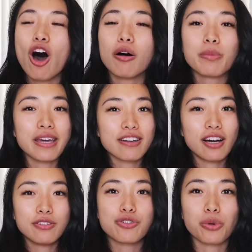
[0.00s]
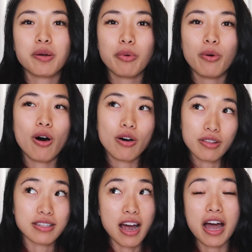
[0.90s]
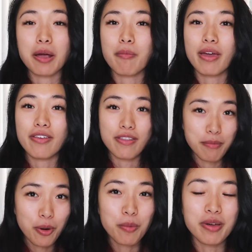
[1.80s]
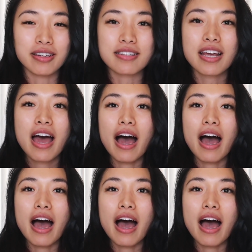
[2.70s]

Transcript: albeit not enjoyable all the time in the moment.